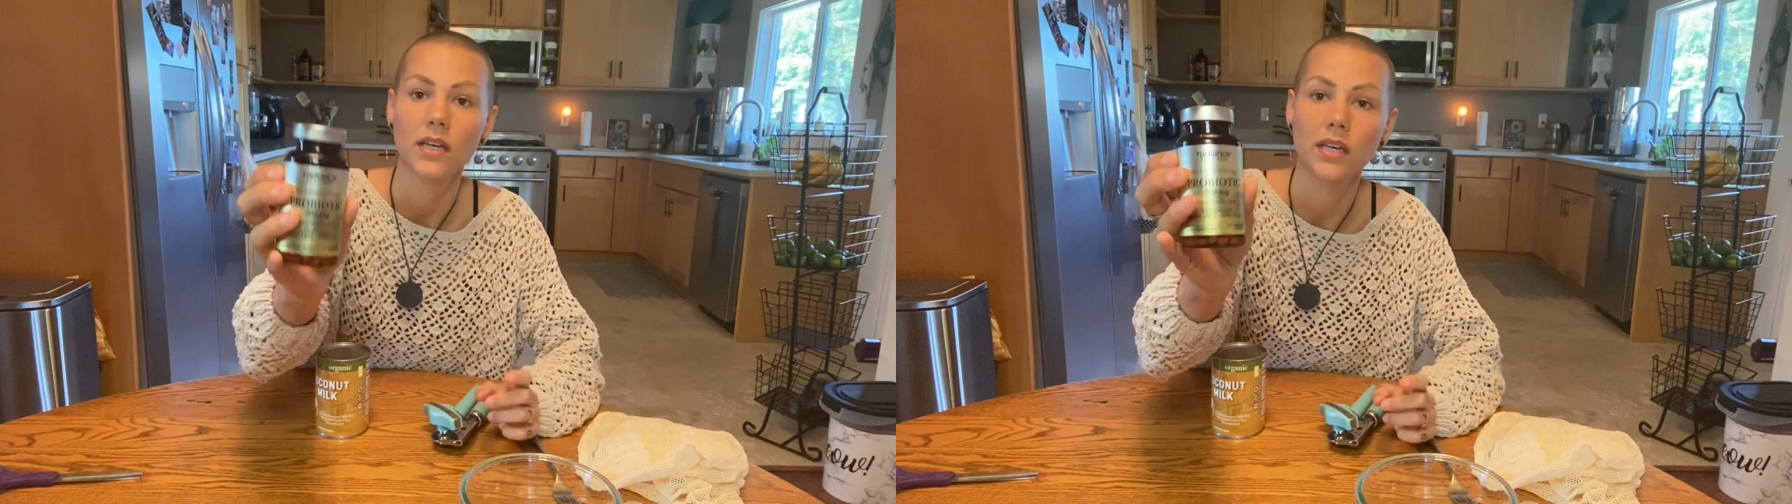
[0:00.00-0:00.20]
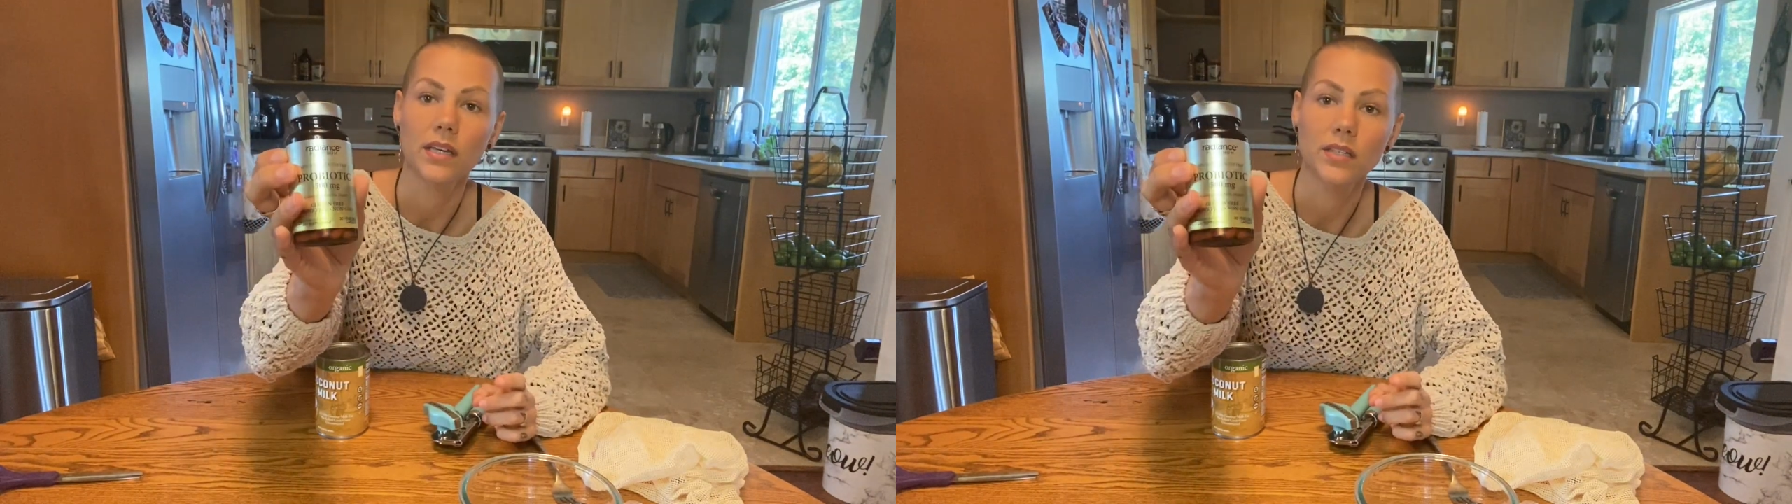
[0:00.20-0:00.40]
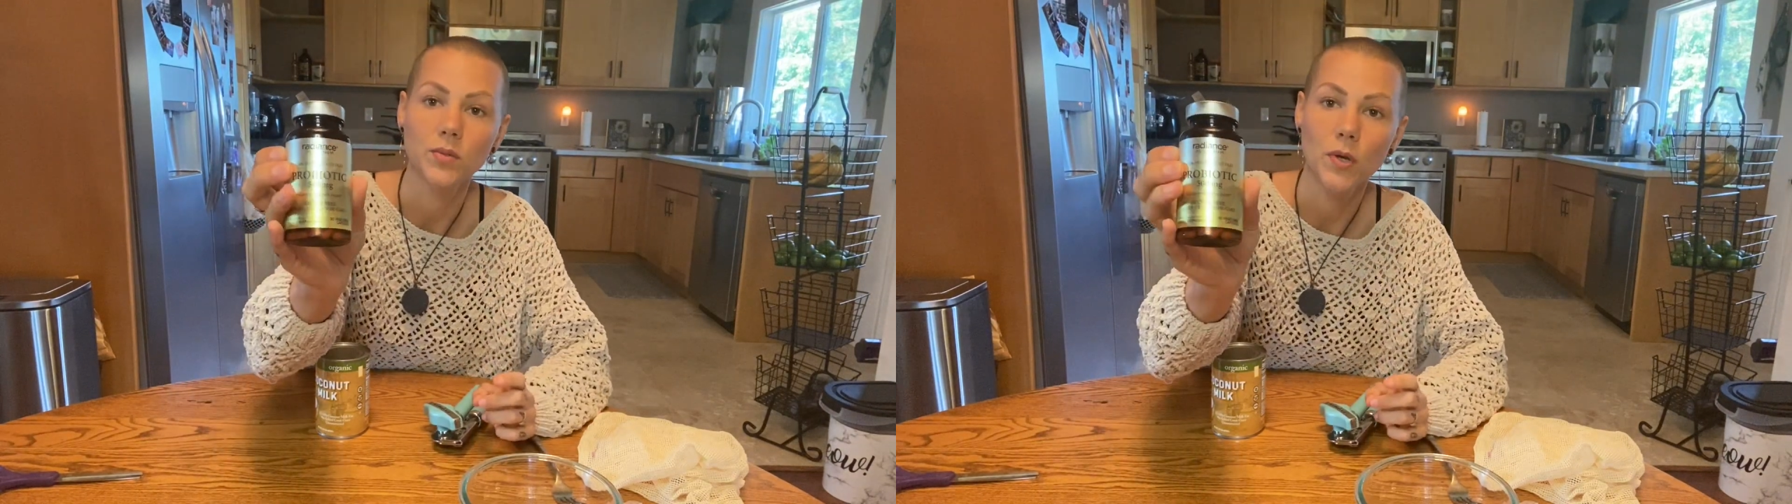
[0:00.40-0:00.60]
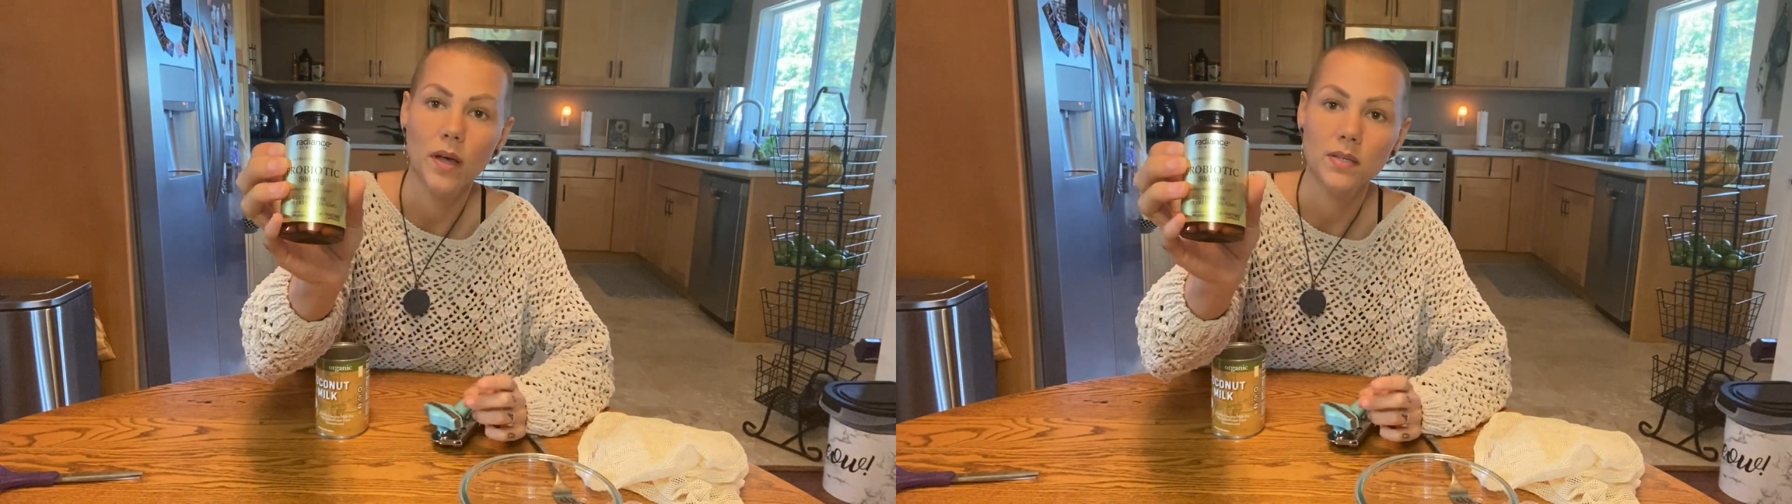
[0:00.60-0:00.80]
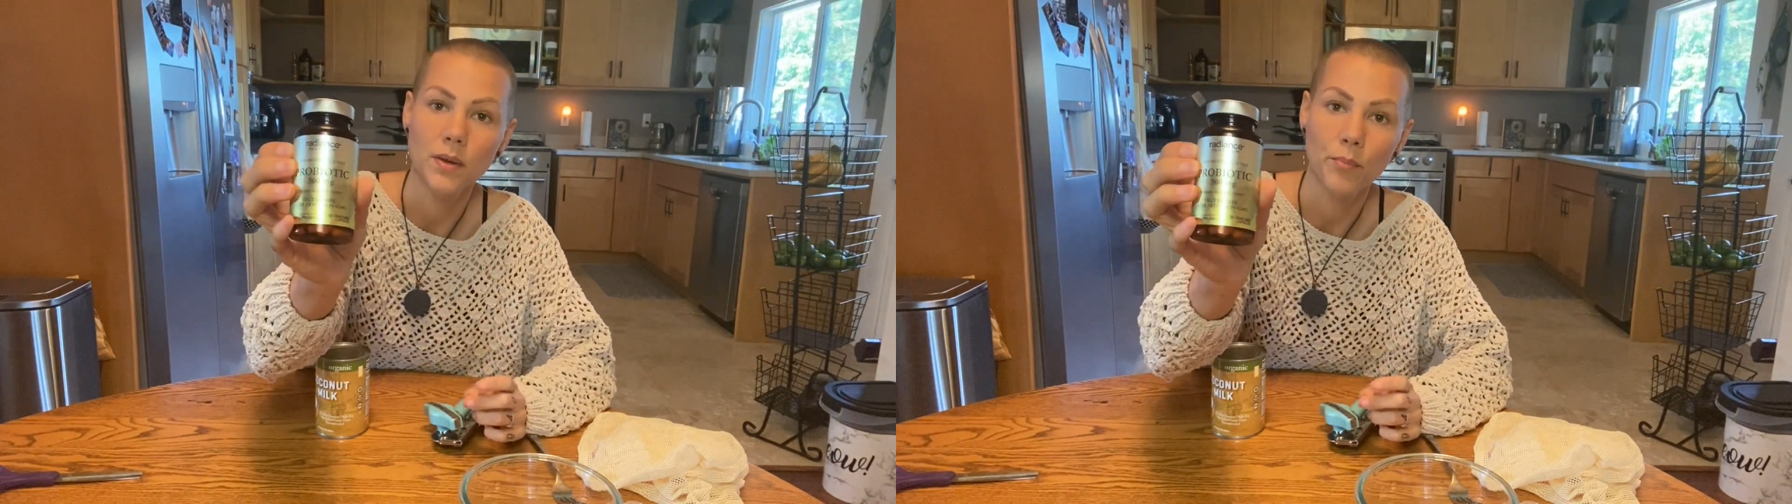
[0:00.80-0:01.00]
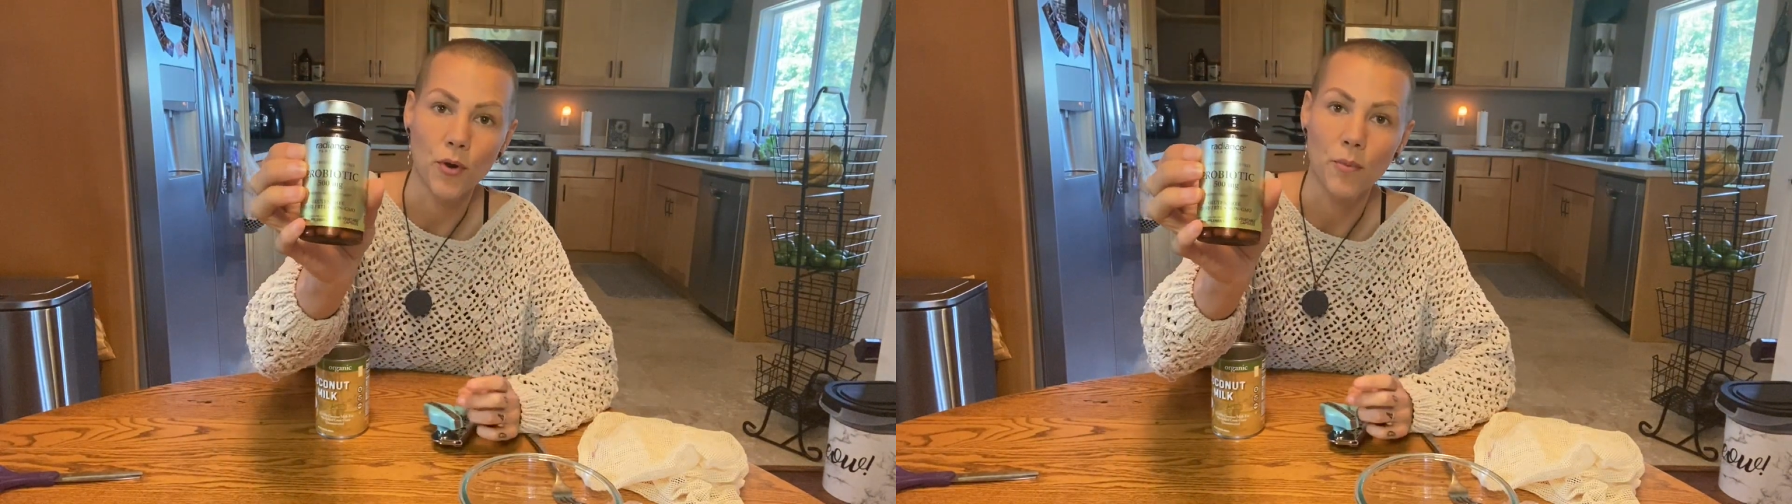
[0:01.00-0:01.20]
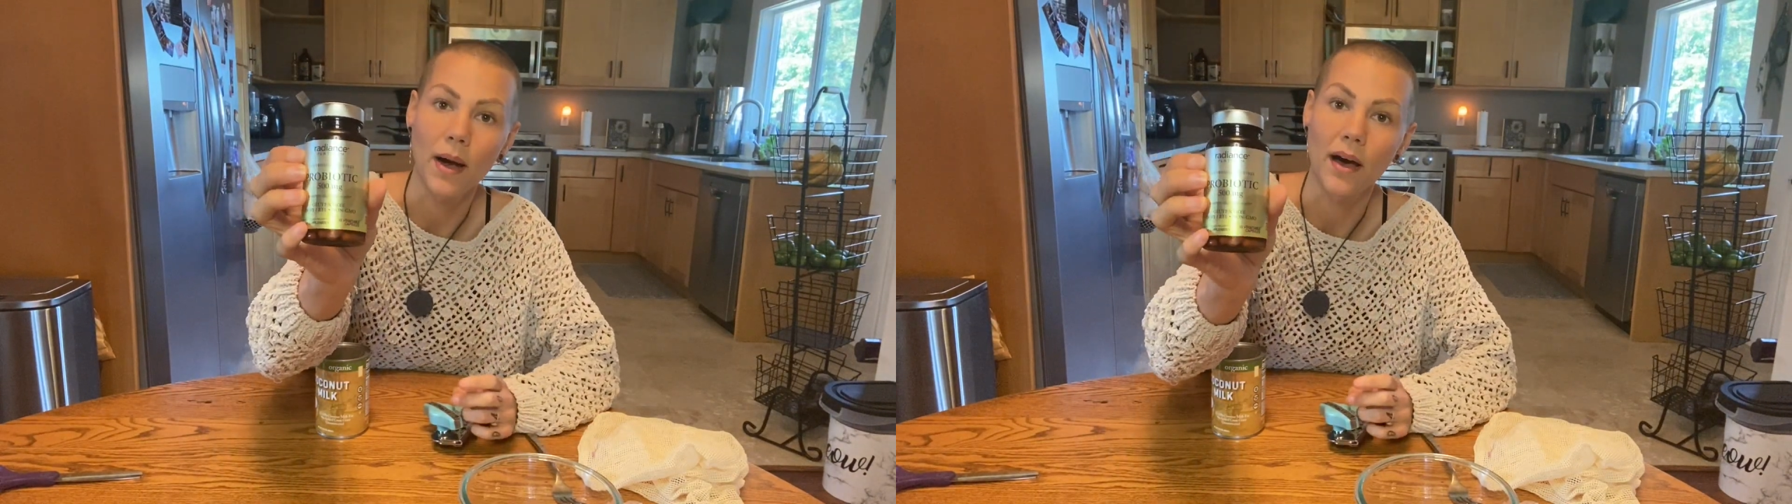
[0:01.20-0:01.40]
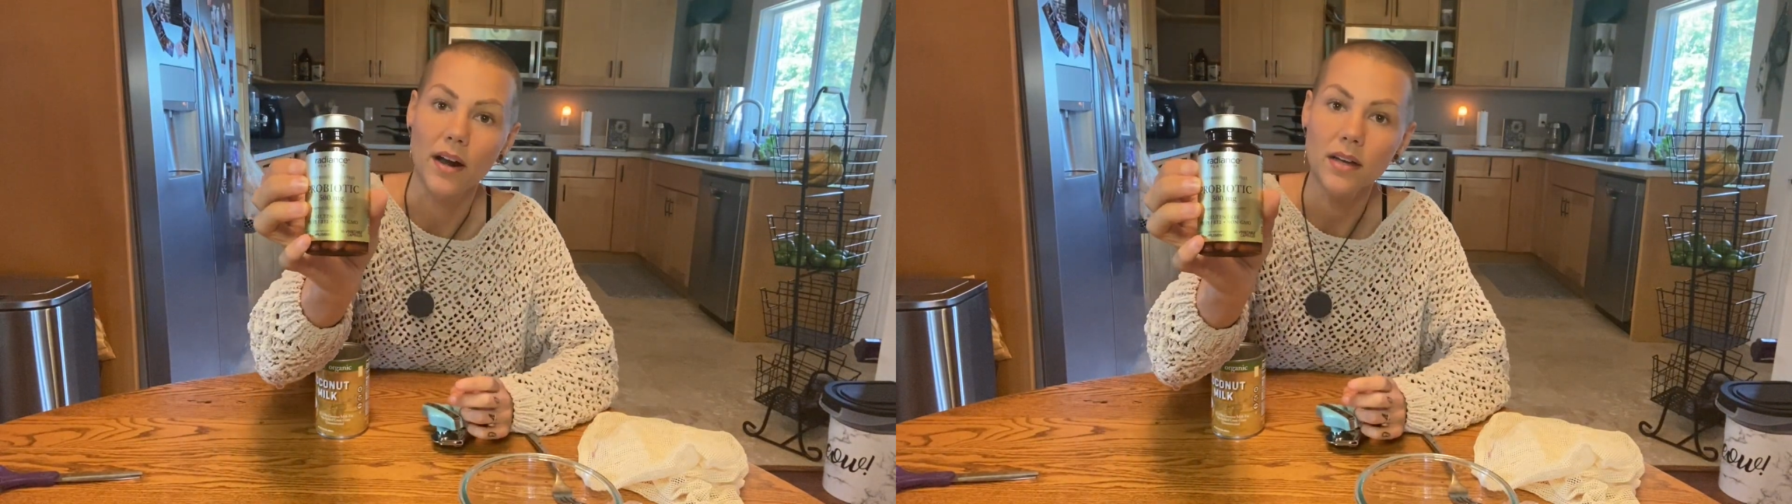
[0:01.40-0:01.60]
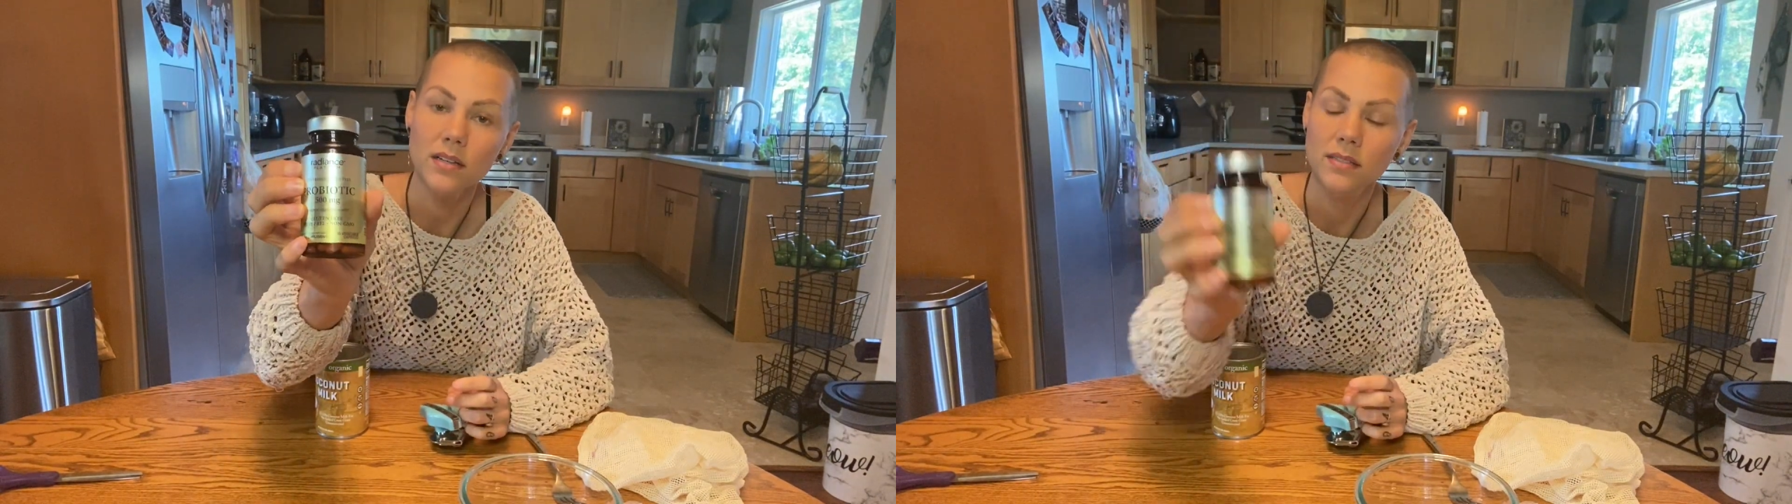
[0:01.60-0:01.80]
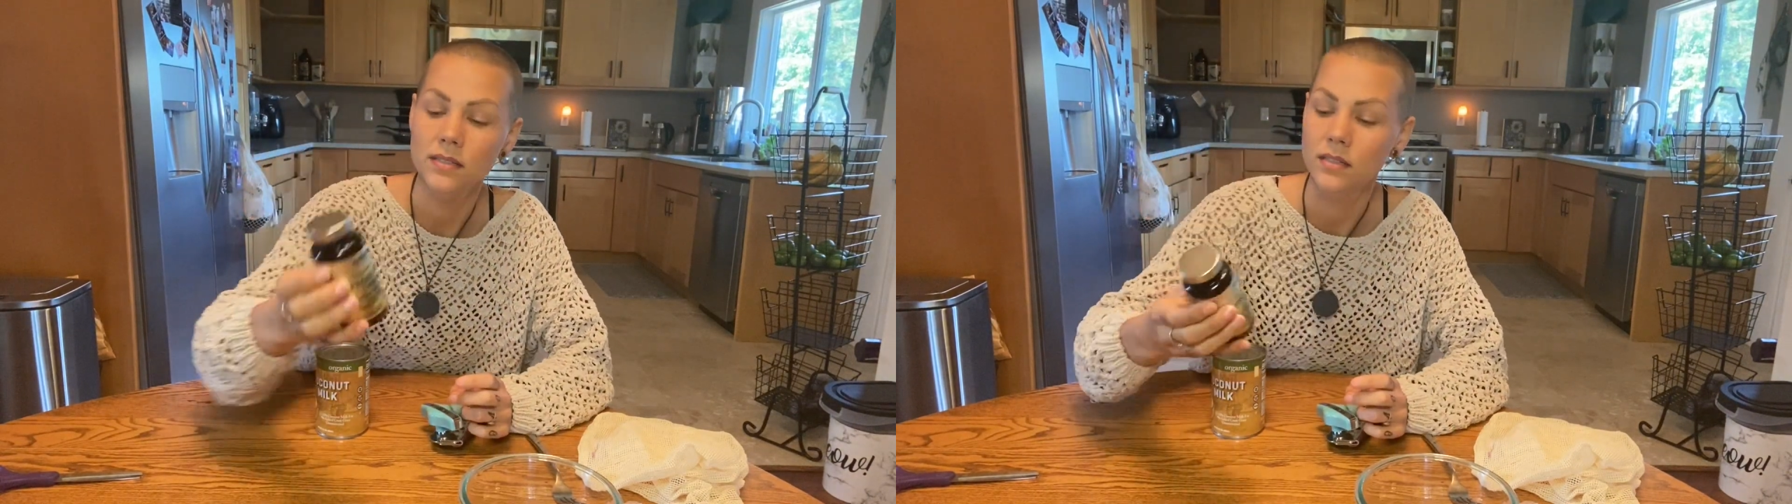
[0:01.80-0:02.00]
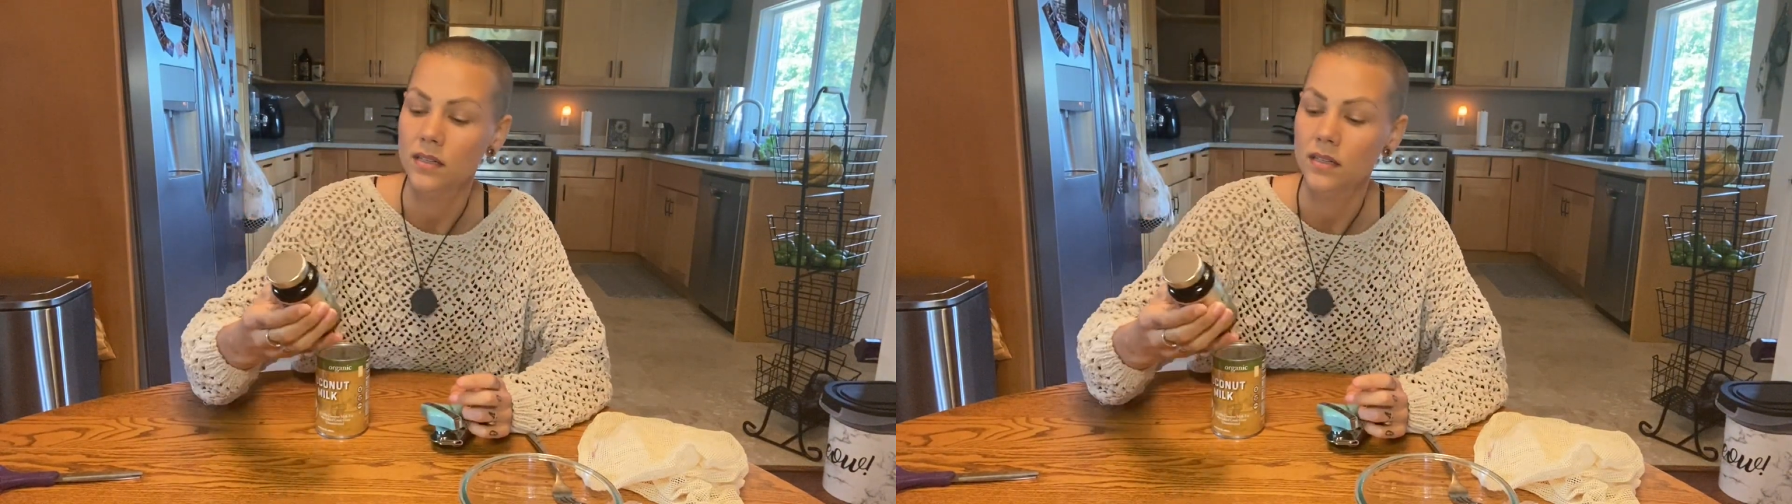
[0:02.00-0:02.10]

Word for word: is some probiotics.